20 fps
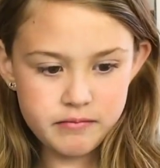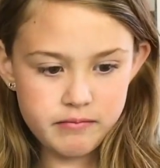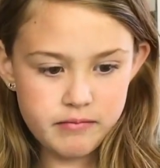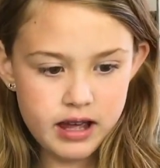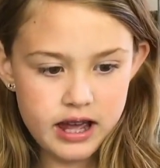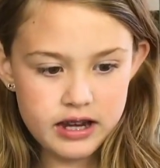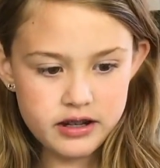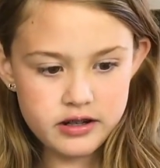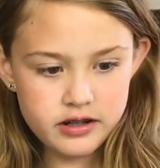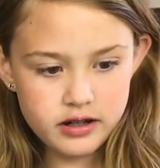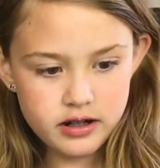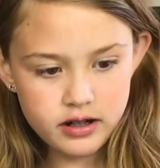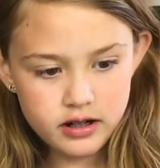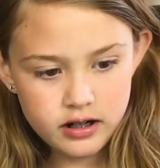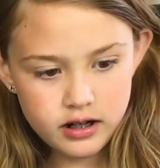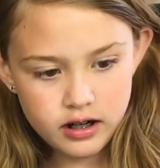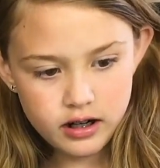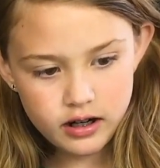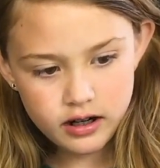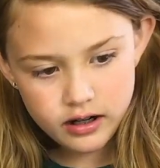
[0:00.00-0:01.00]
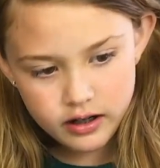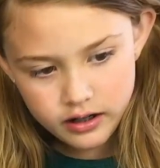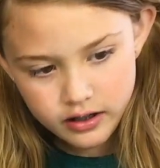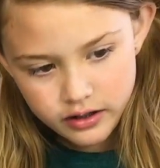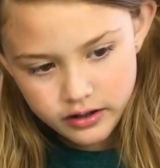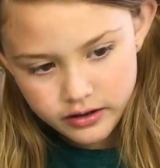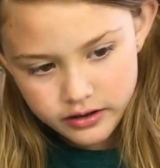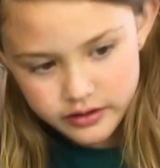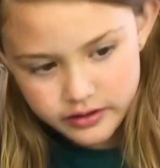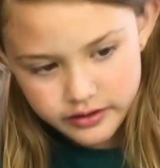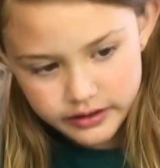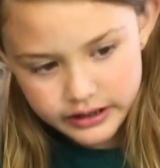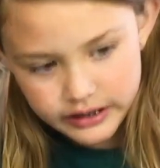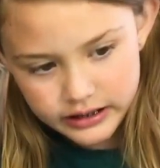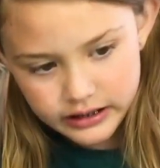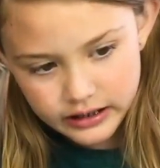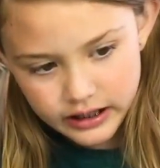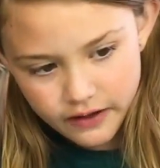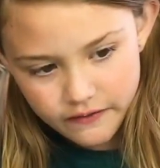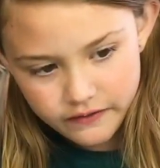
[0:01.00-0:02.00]
to measure
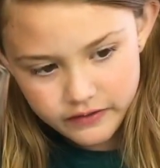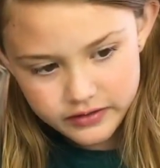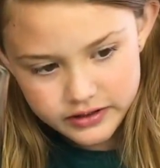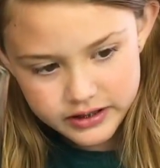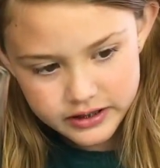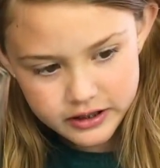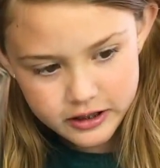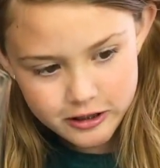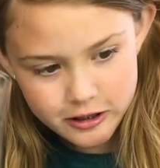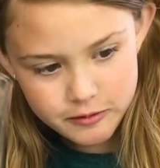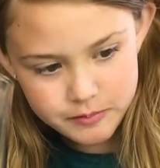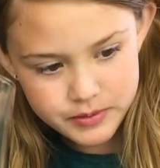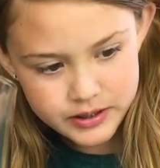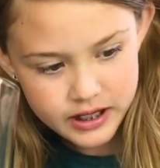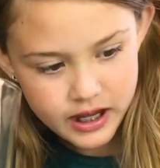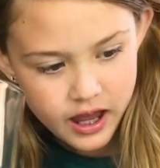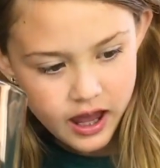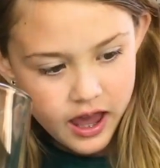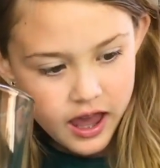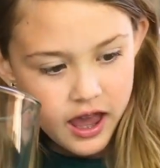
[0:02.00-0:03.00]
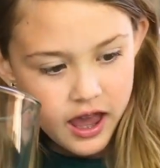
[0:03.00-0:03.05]
3 level scoops